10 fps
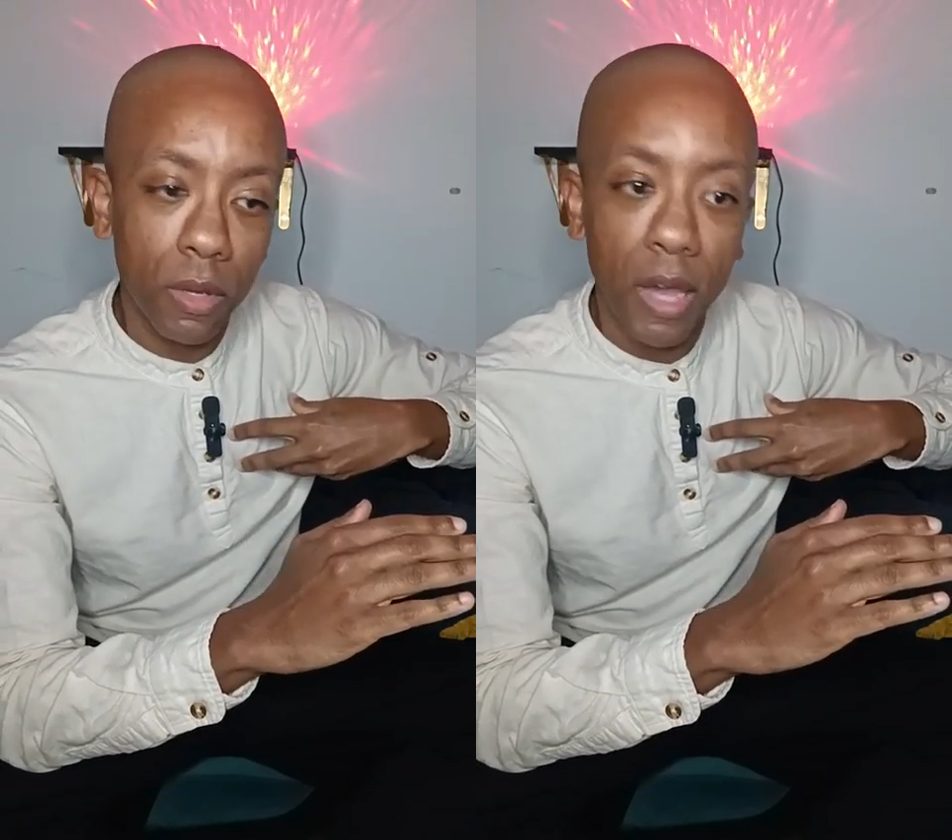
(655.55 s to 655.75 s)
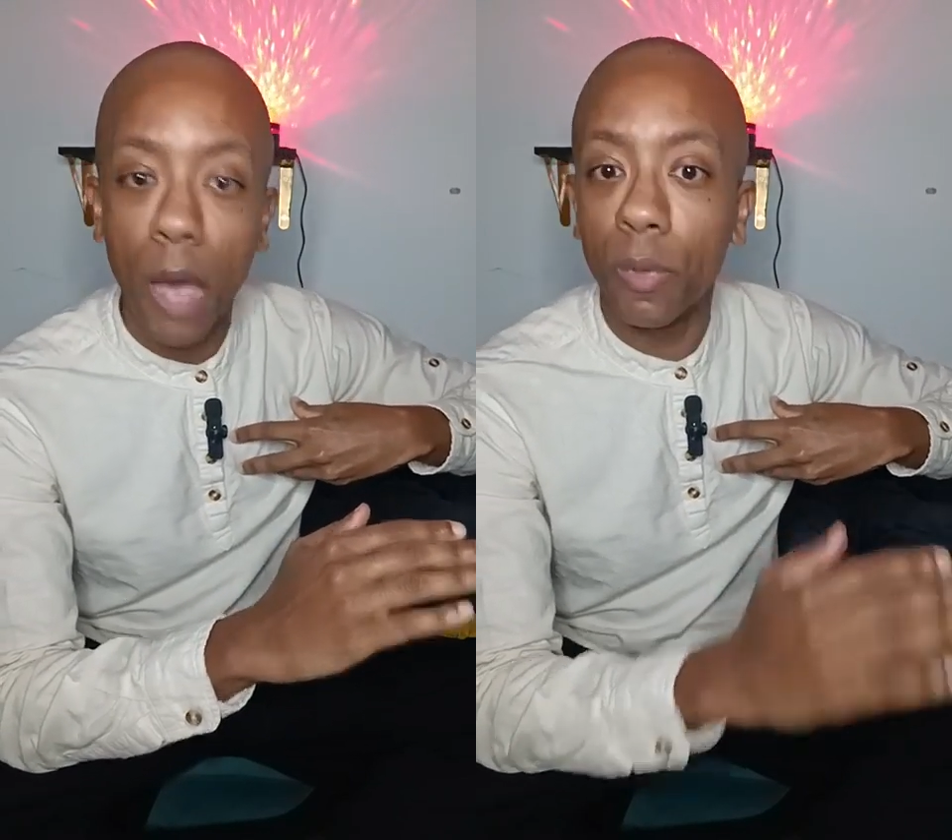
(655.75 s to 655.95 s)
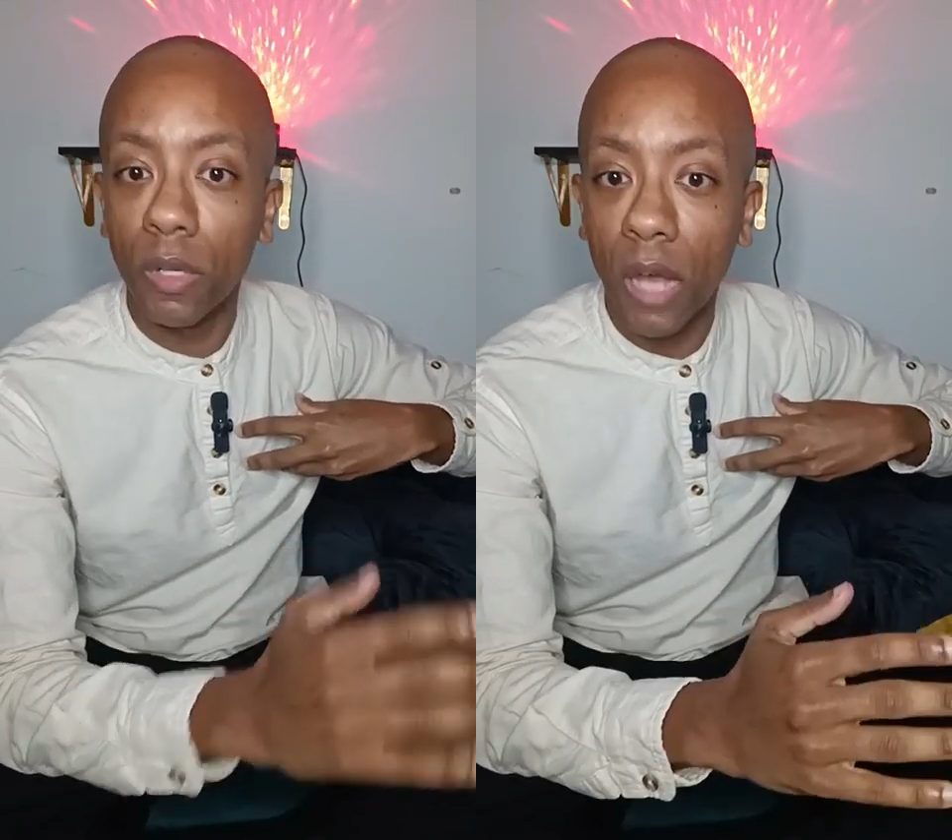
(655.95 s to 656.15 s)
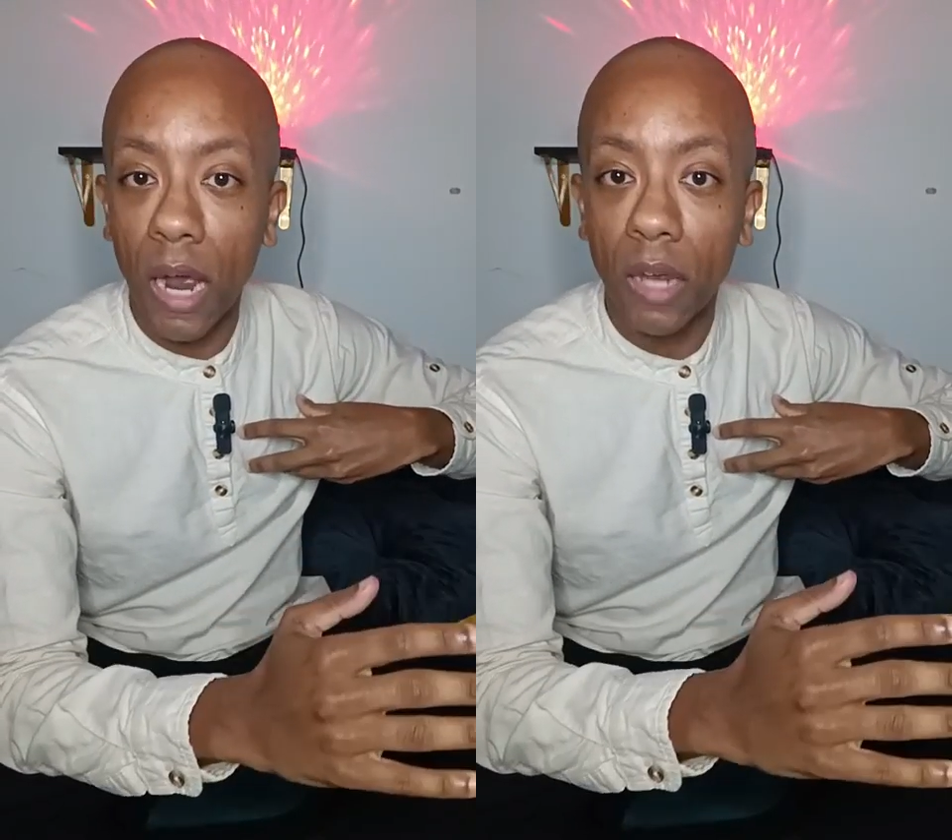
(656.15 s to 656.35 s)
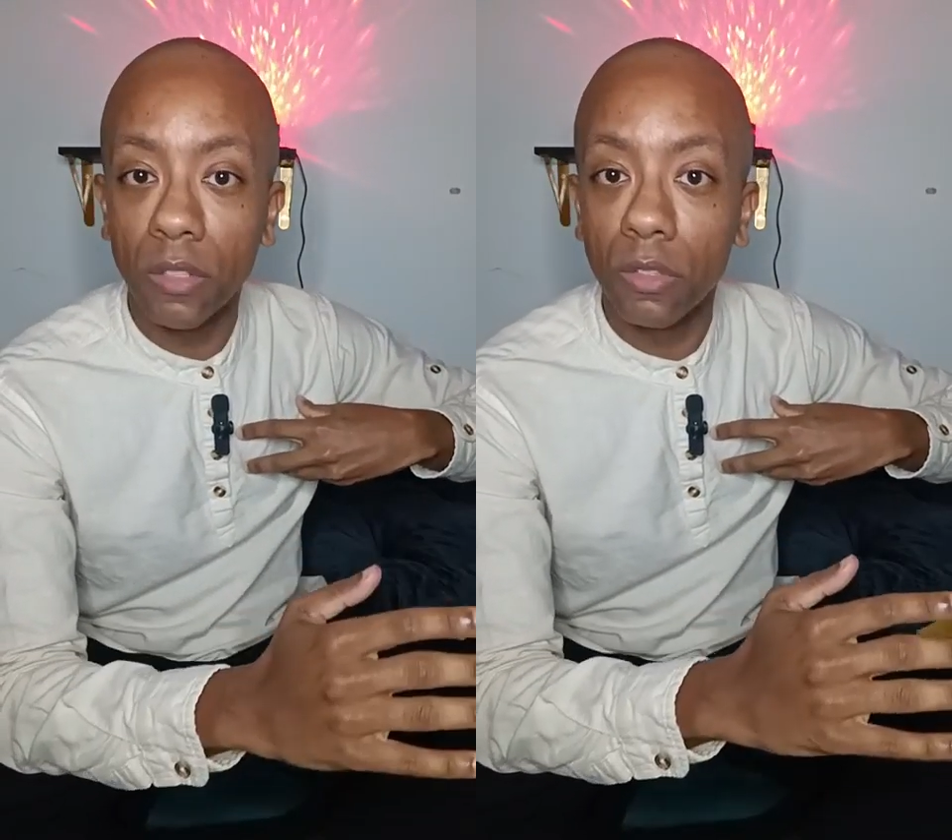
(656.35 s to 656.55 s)

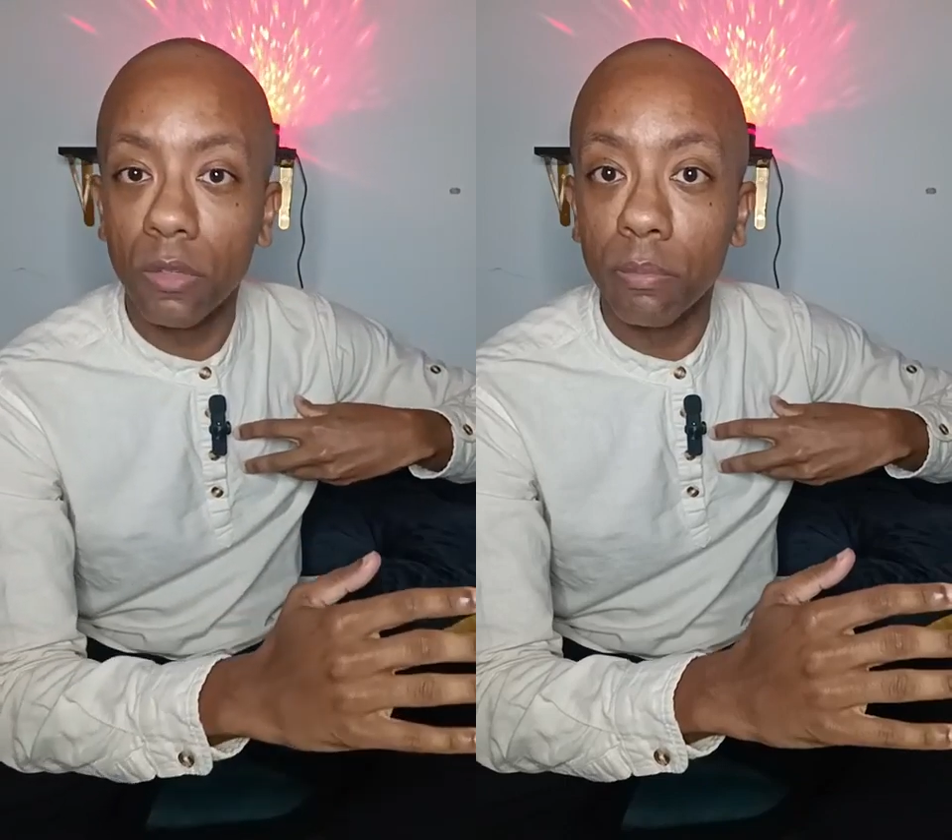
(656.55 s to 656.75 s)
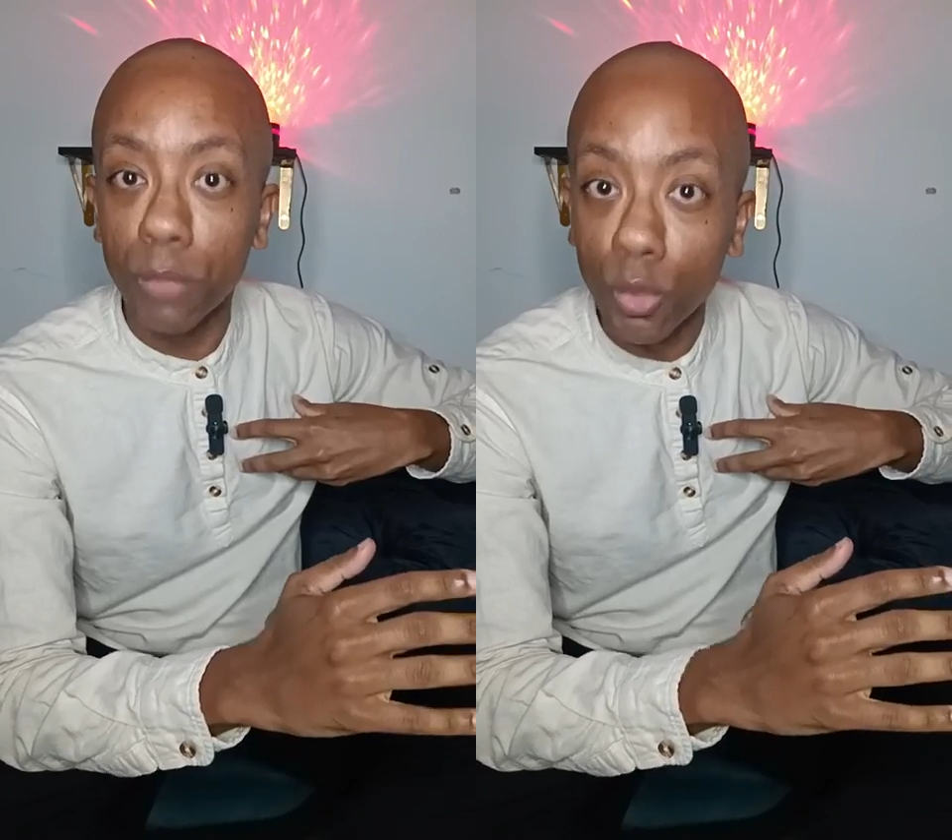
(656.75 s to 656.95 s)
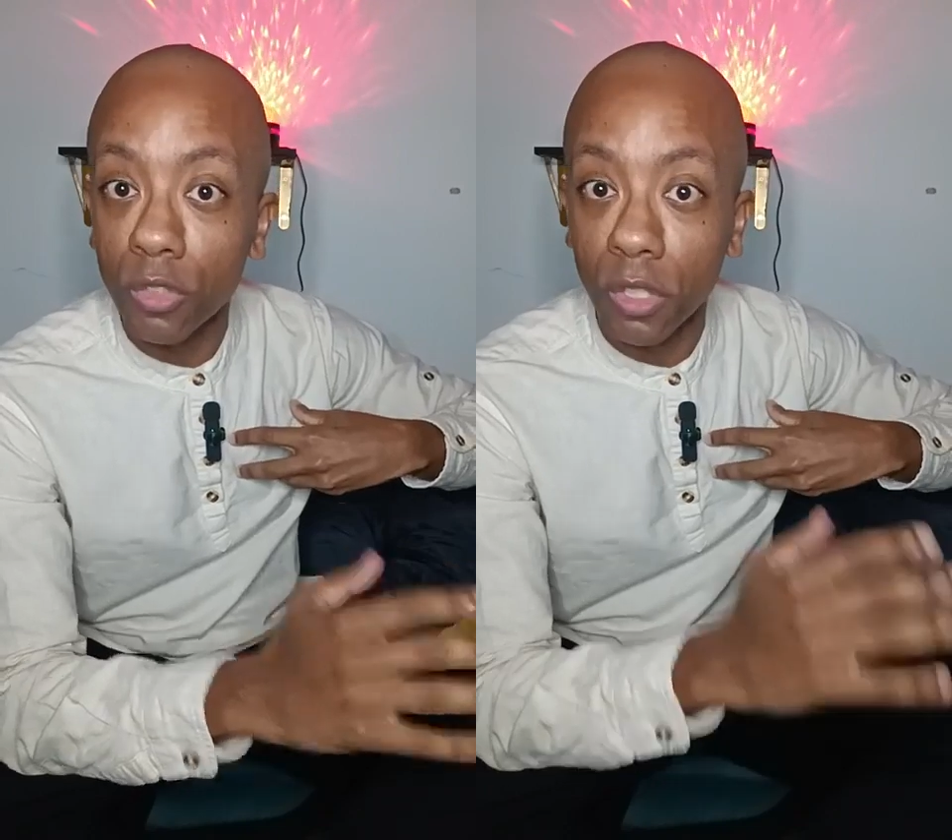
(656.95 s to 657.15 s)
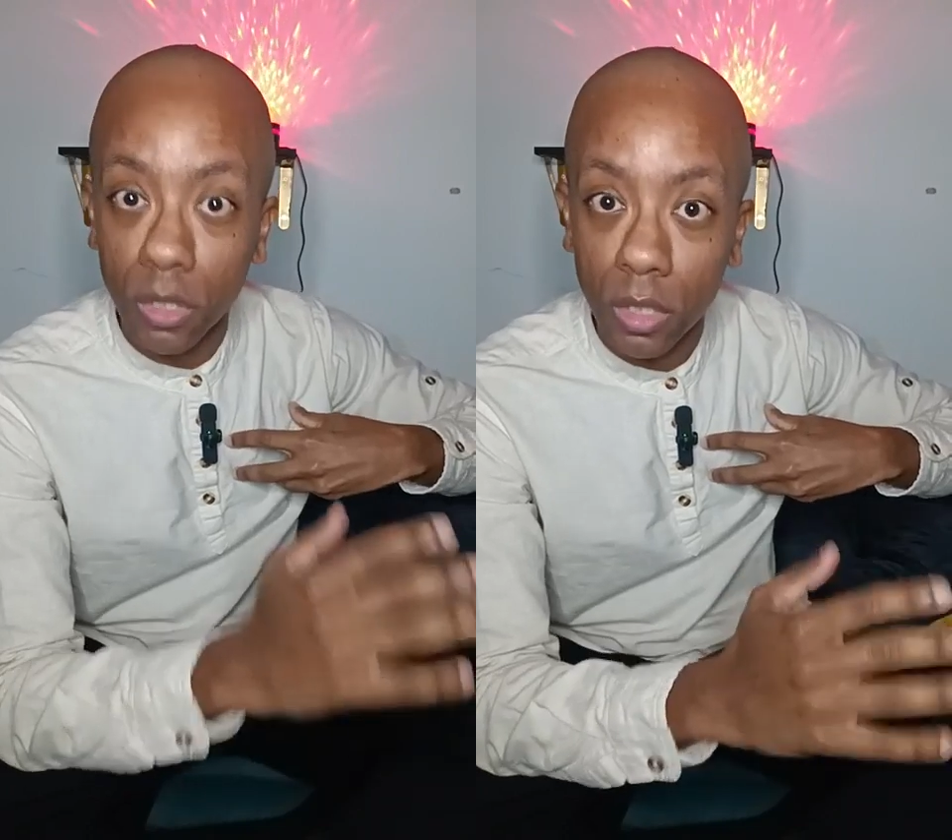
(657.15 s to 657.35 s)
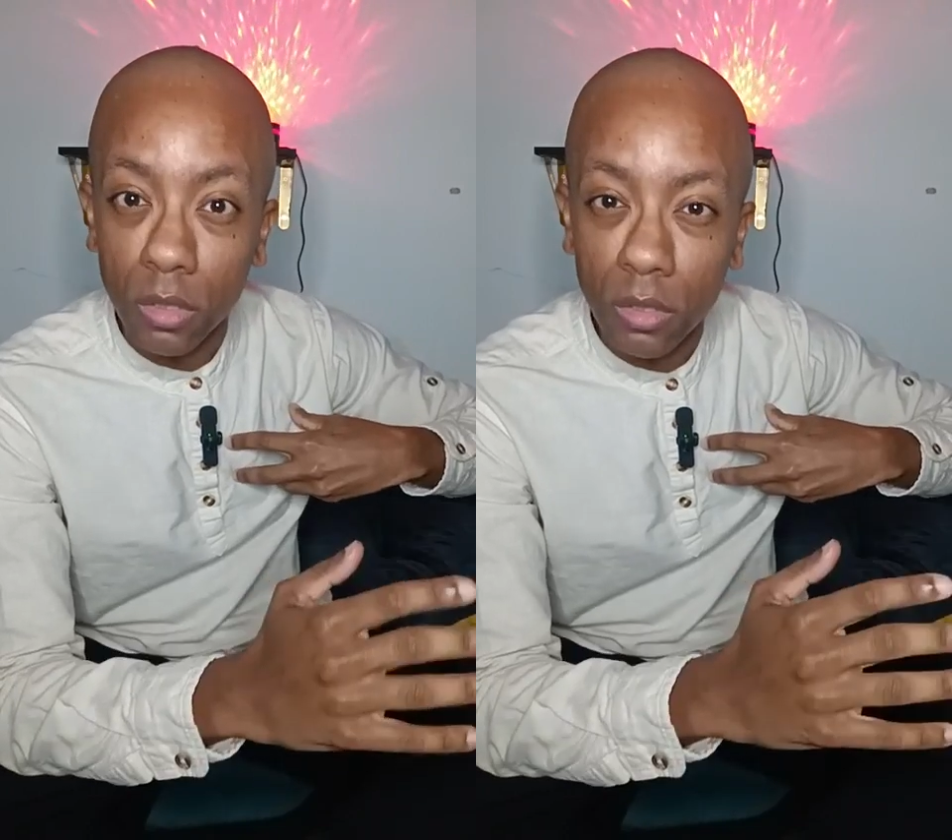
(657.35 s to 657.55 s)
capitalized
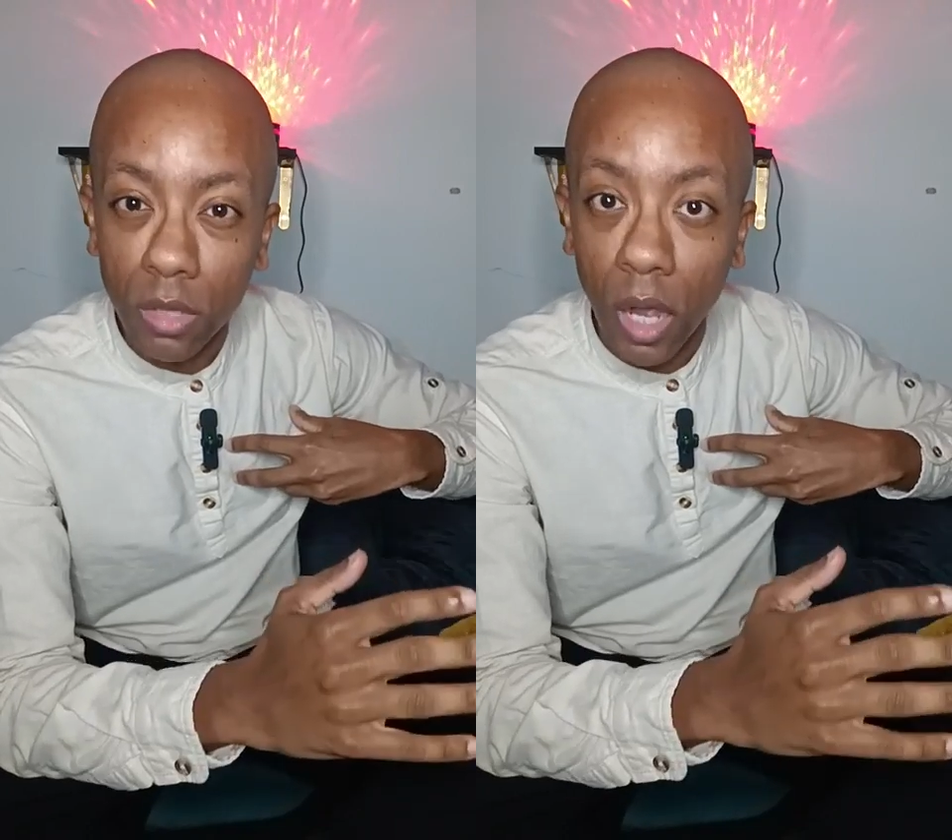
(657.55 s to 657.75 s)
musically.